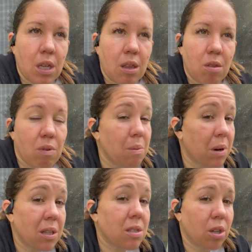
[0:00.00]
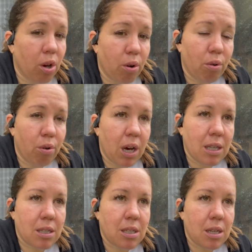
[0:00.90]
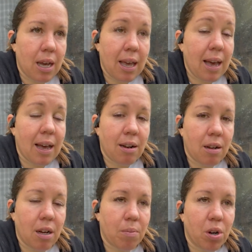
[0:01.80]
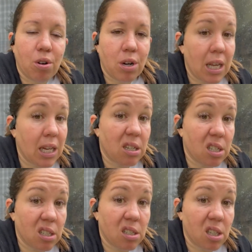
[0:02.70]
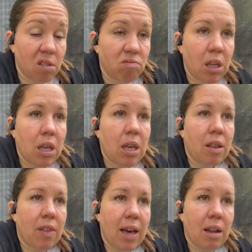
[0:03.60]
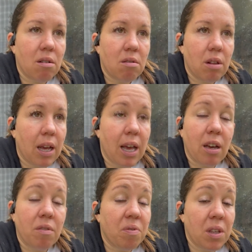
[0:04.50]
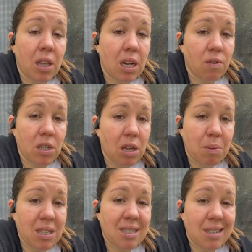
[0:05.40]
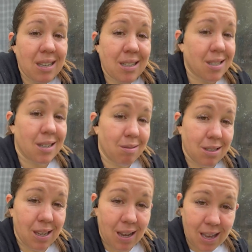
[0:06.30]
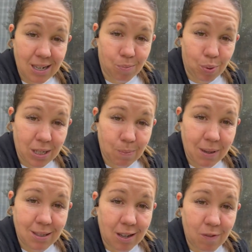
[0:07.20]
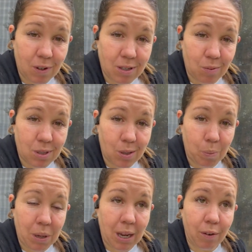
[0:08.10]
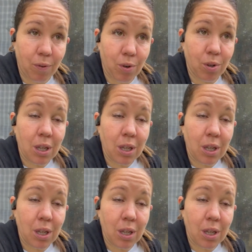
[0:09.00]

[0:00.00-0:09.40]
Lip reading: 3 months ago, I had a herniated disc that like I could feel it every time I sneezed. It was like I had to brace myself because it was so painful.